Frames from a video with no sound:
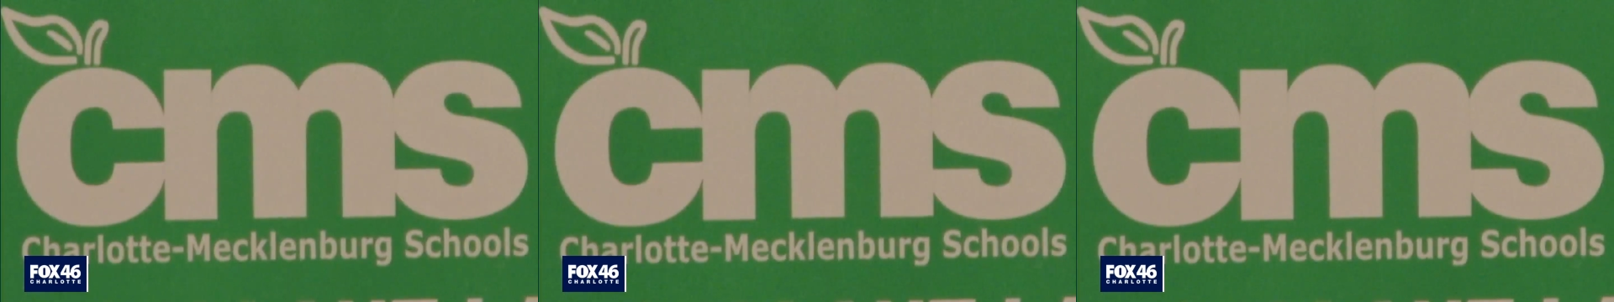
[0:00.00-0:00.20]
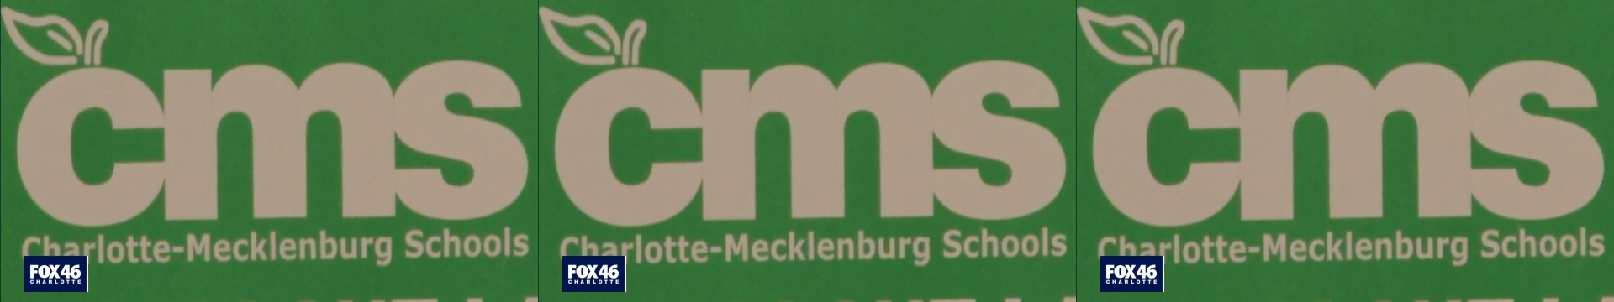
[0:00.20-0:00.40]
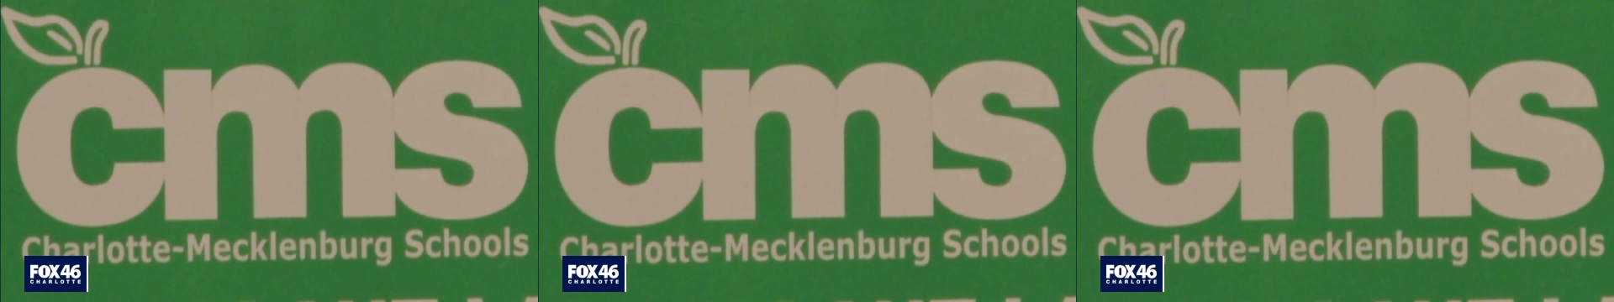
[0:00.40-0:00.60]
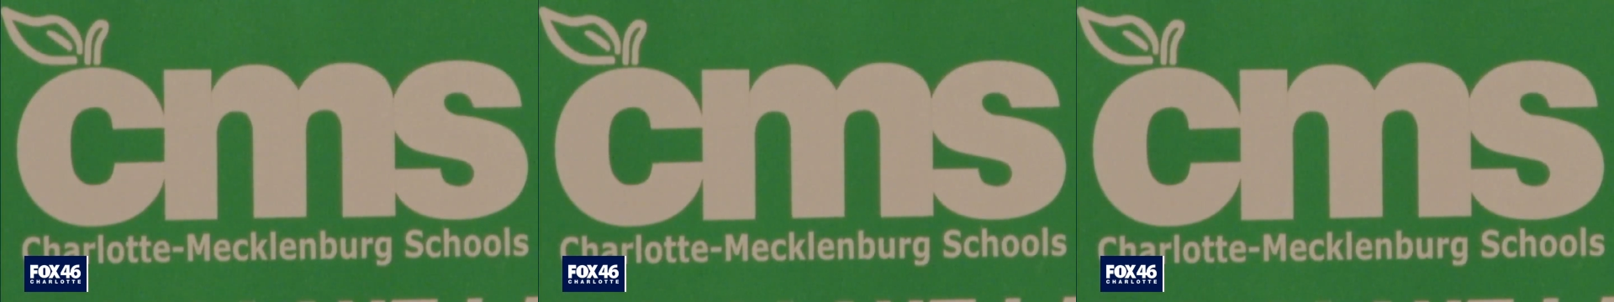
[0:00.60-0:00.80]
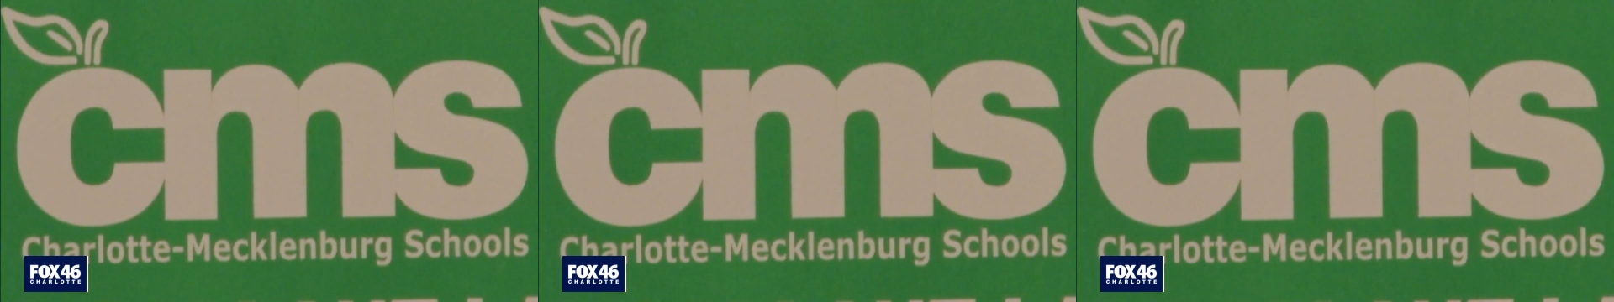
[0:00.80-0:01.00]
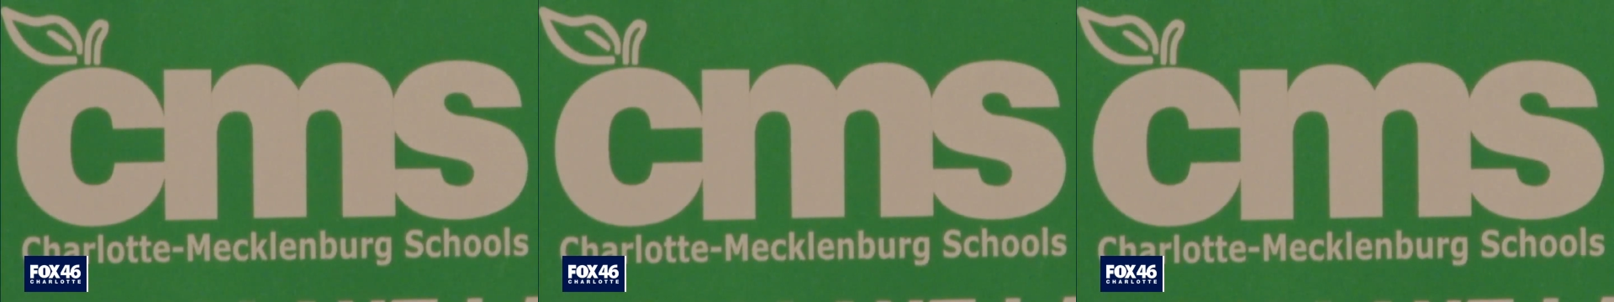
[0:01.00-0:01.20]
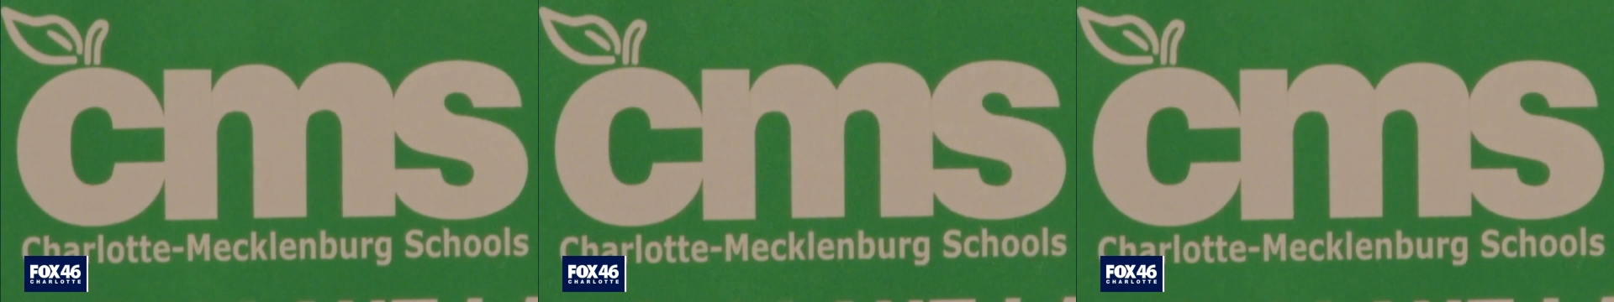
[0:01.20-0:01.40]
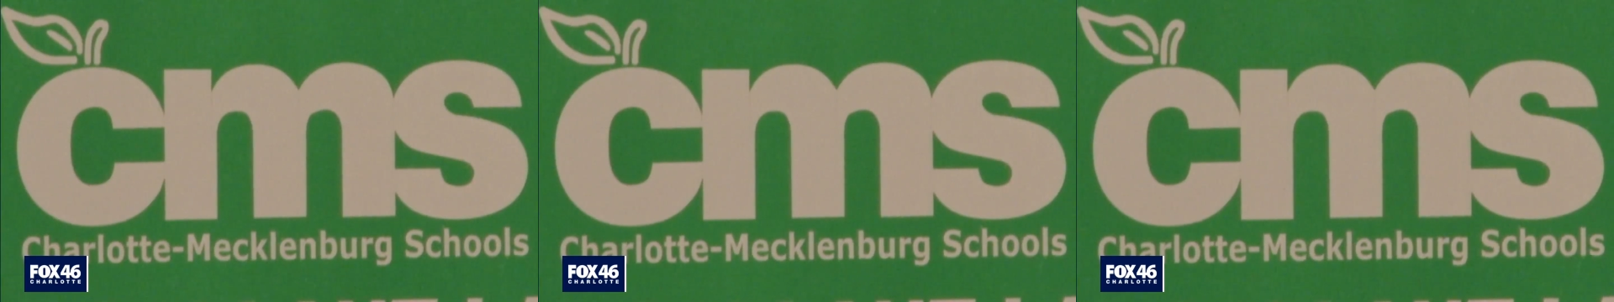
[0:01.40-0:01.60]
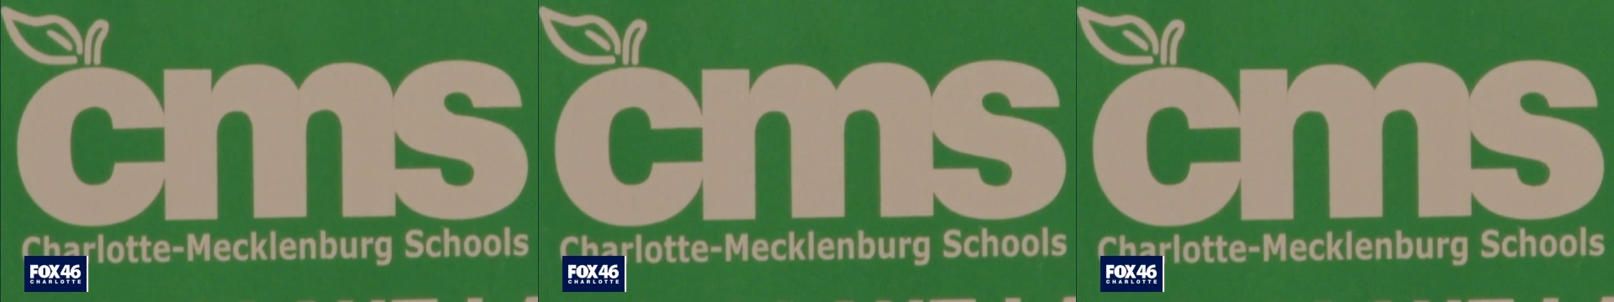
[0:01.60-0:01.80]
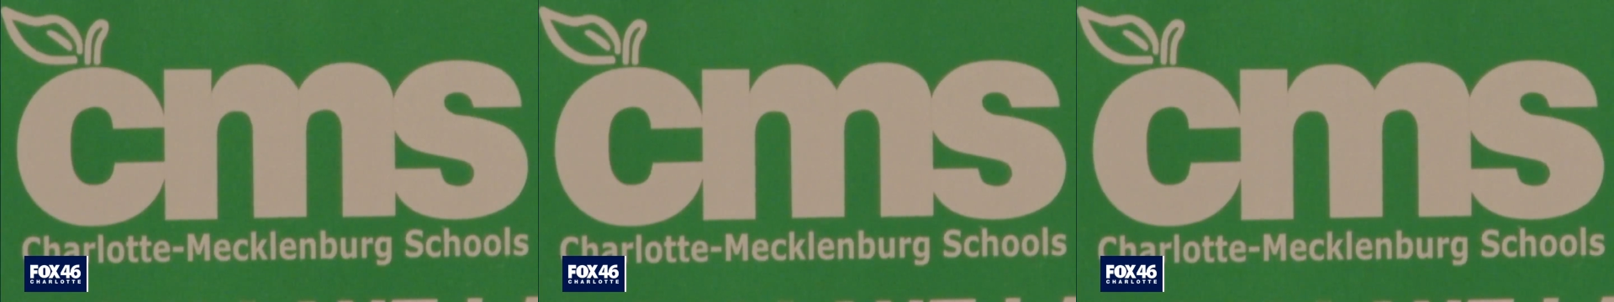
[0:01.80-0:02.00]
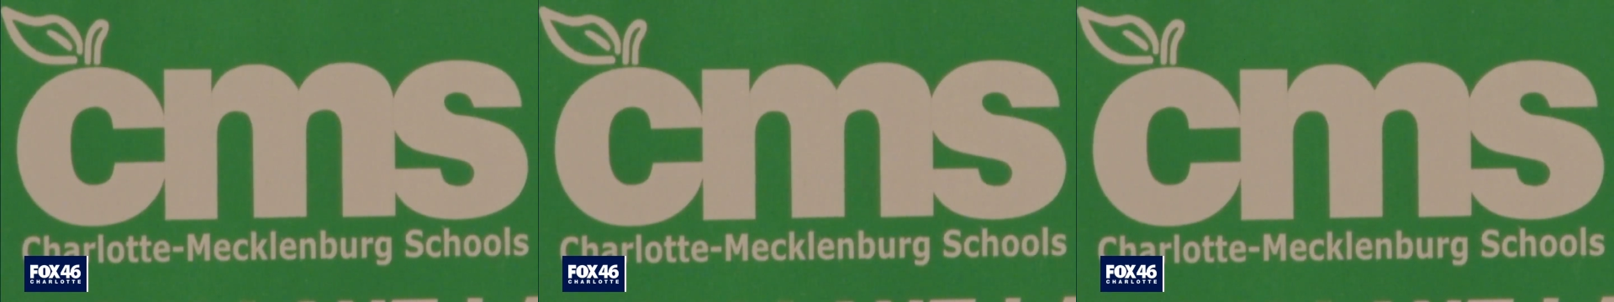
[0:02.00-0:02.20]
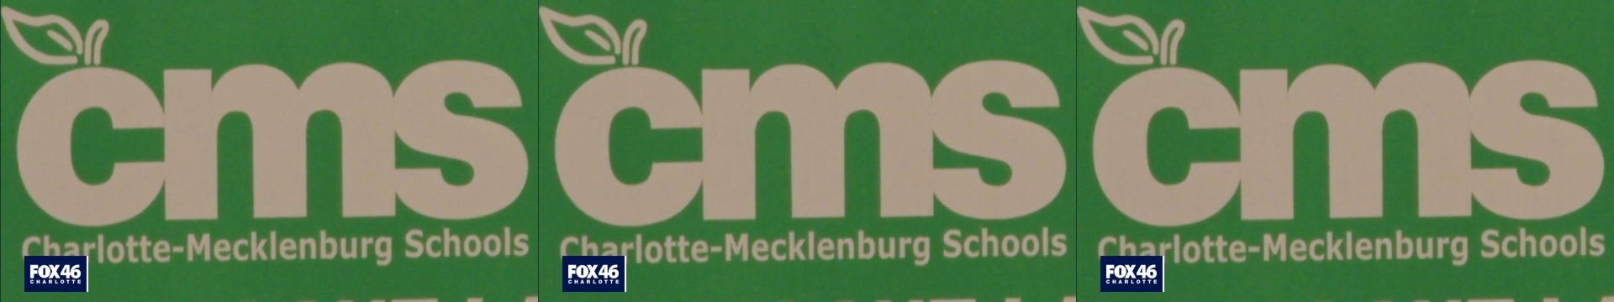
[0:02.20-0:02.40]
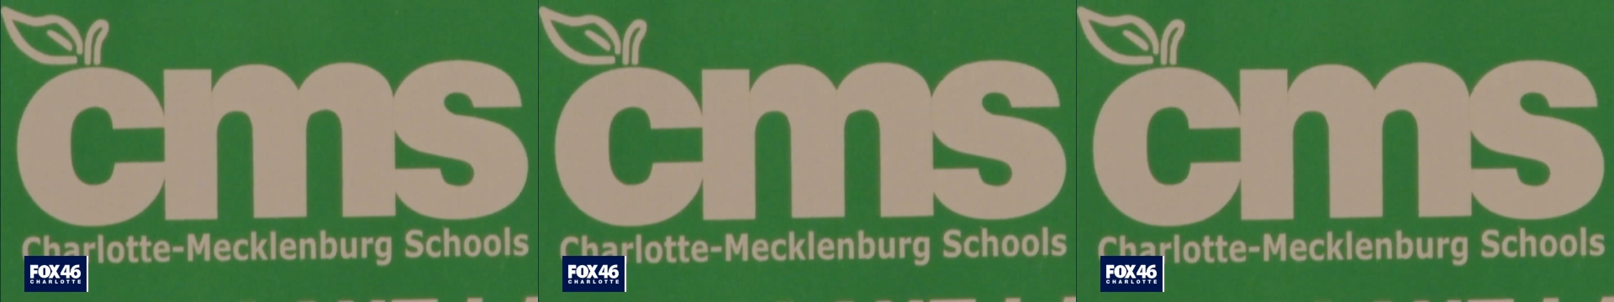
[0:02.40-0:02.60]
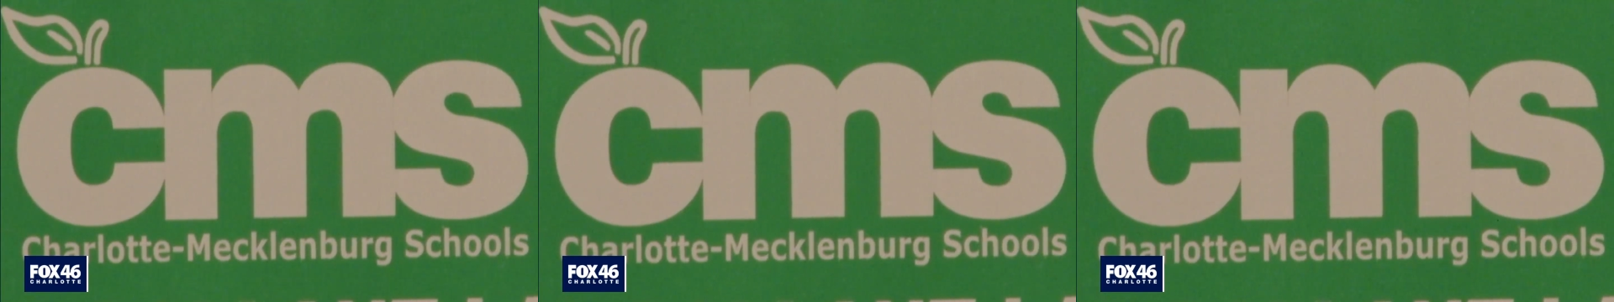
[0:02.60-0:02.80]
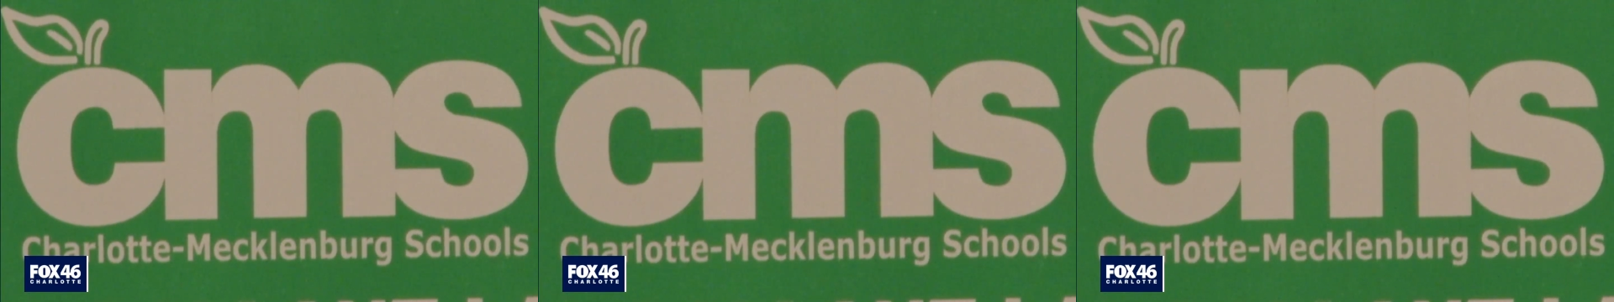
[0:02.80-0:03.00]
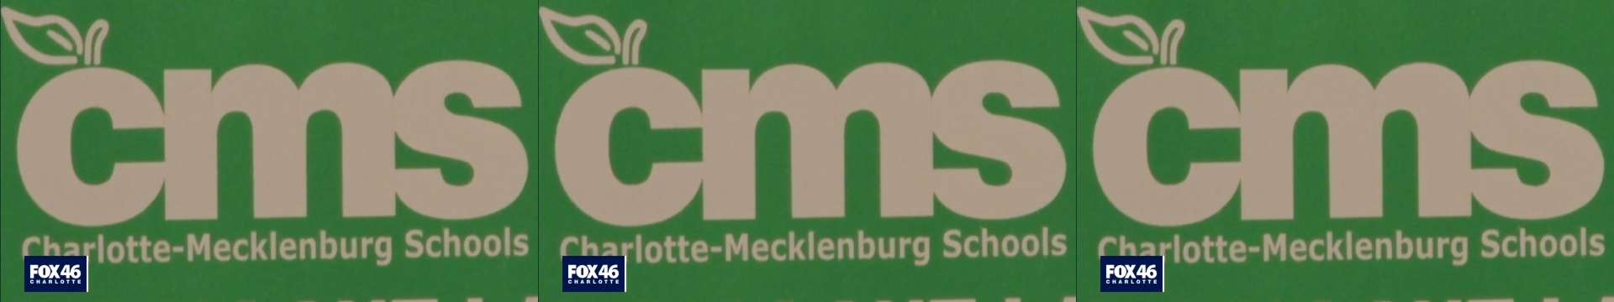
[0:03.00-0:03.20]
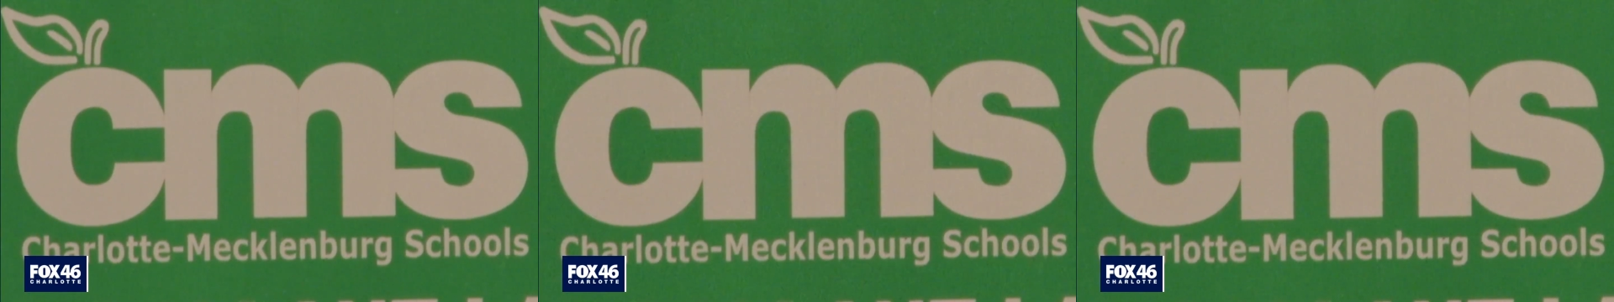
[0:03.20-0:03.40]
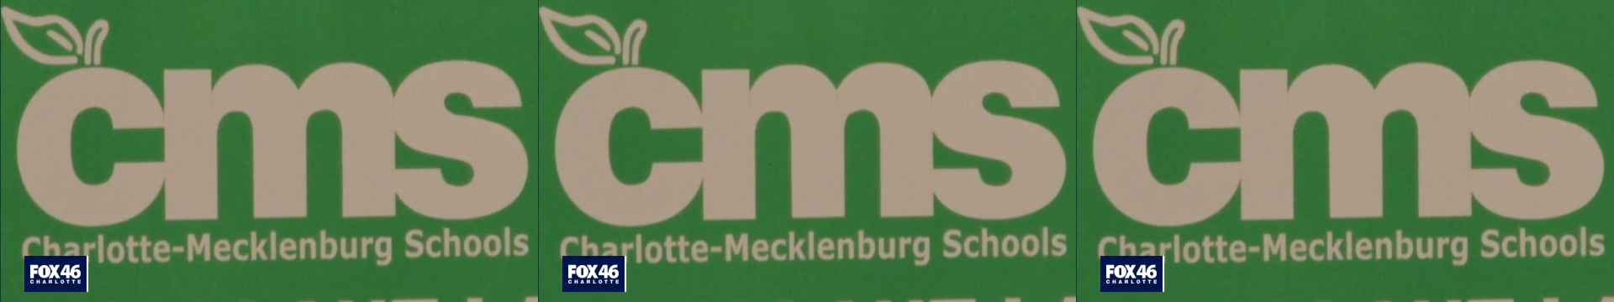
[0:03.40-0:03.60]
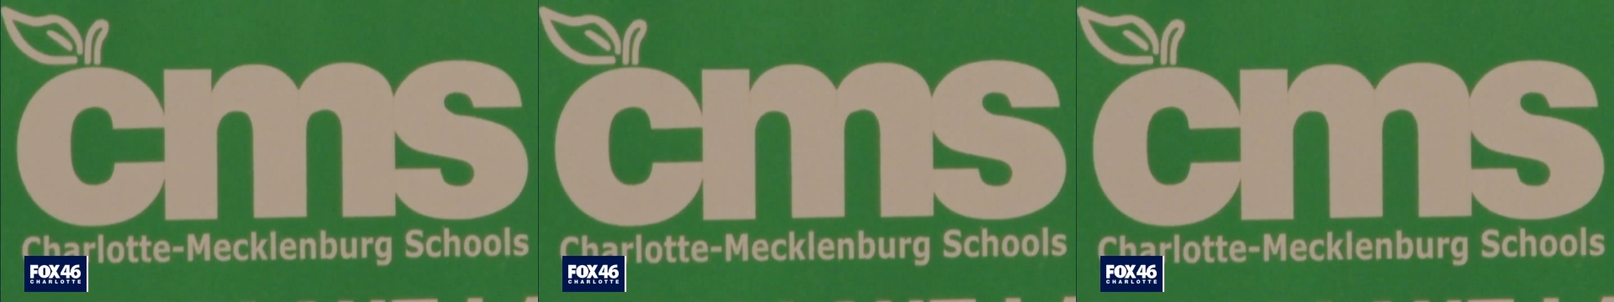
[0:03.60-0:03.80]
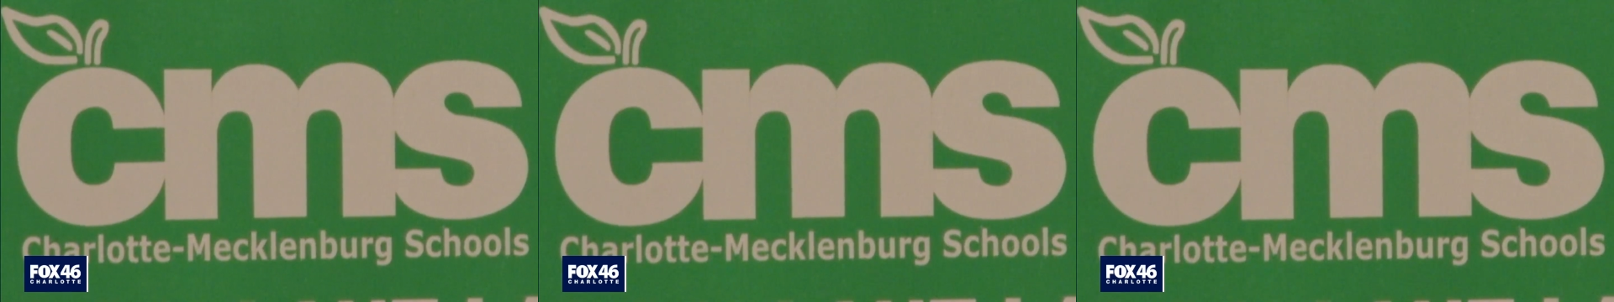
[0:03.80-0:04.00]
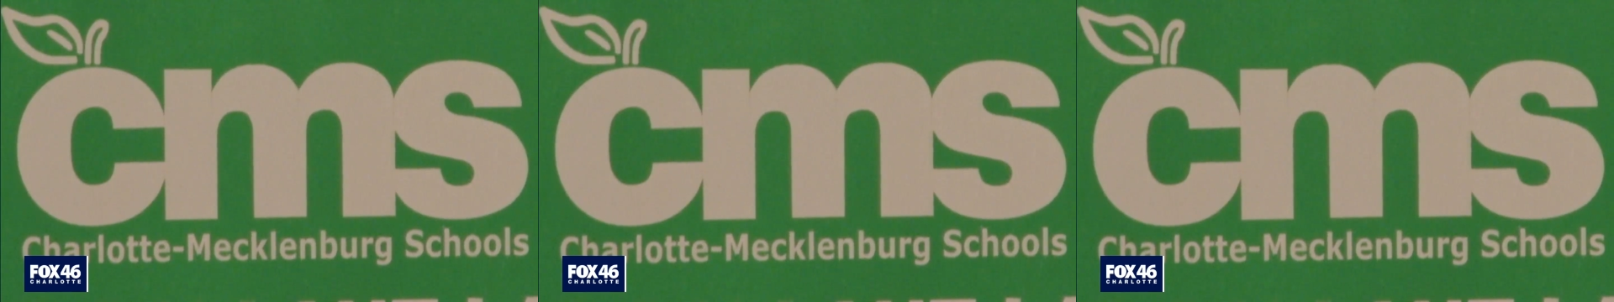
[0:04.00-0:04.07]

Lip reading: Nobody's mouth can be seen.